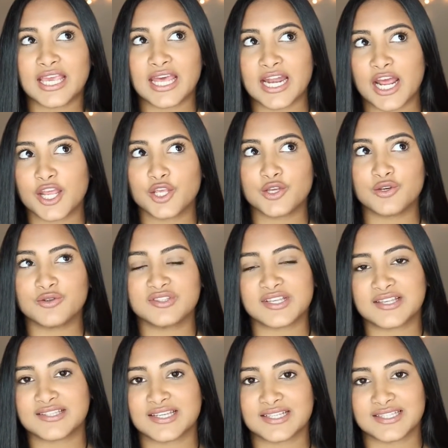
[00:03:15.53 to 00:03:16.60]
can I
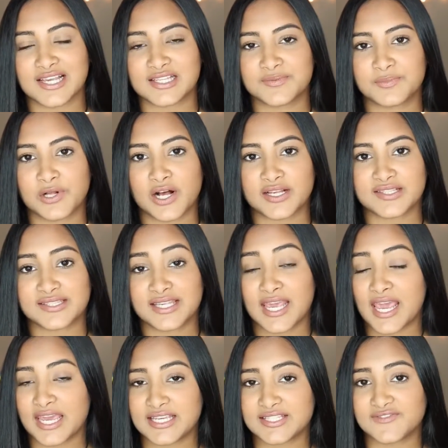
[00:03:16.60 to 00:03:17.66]
use a 6S Plus
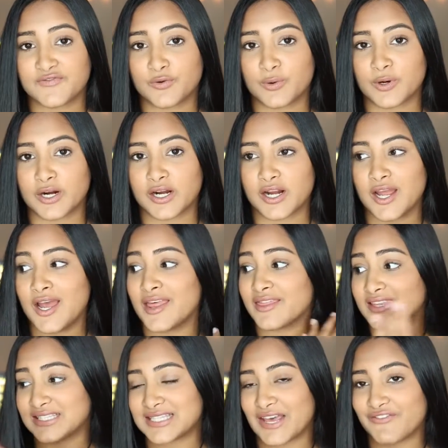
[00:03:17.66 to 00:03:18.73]
case for
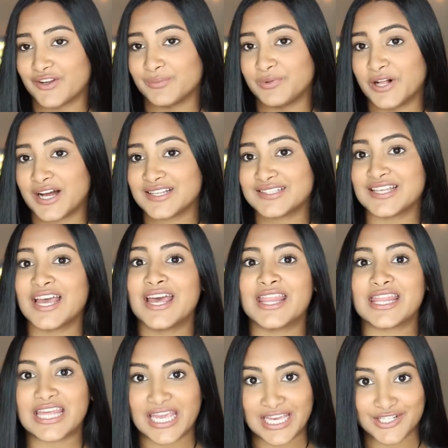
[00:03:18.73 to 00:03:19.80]
the 7 Plus?
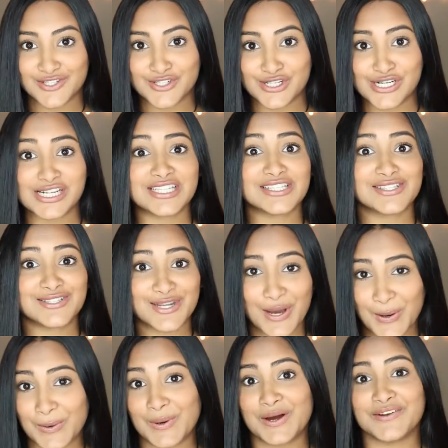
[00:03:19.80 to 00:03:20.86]
The answer is
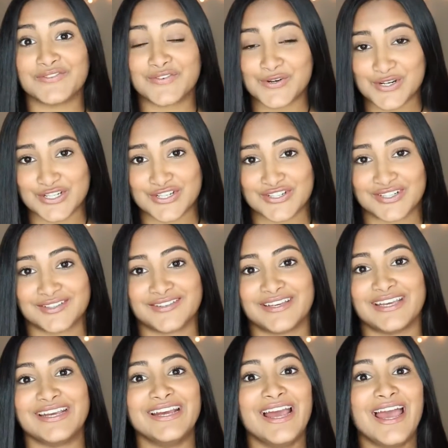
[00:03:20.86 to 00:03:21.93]
no,
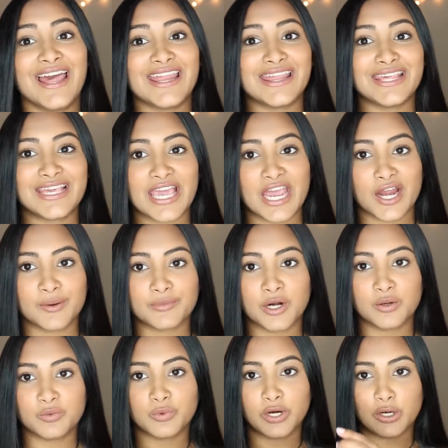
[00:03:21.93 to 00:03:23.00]
unfortunately. The
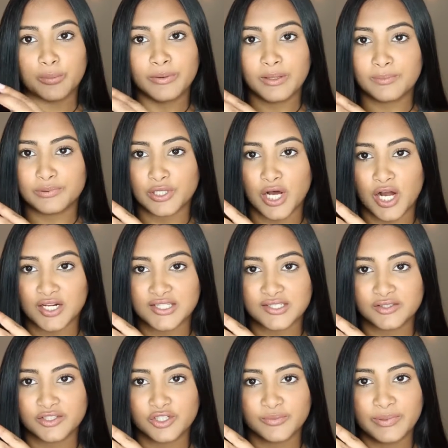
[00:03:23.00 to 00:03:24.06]
camera will be blocked
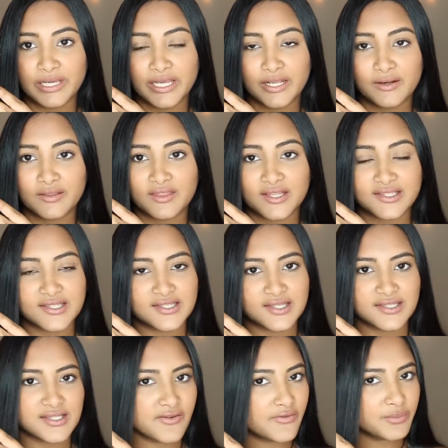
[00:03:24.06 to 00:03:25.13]
a little bit. This is
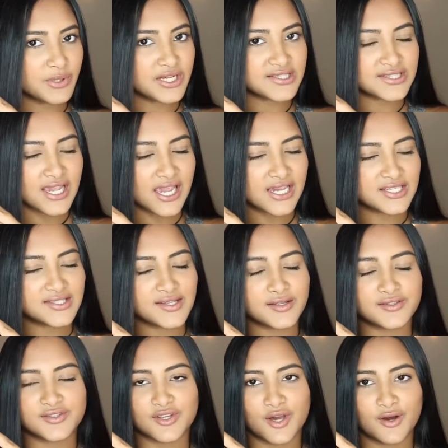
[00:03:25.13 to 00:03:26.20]
a 7 Plus case,
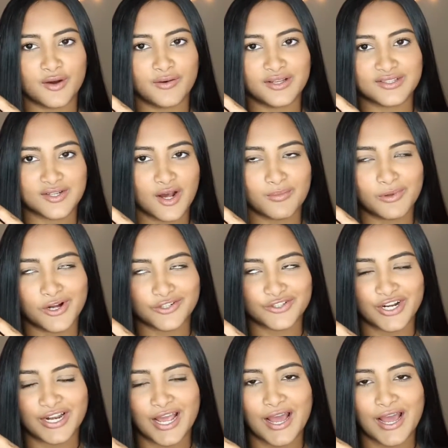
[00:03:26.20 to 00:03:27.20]
so it's not blocked right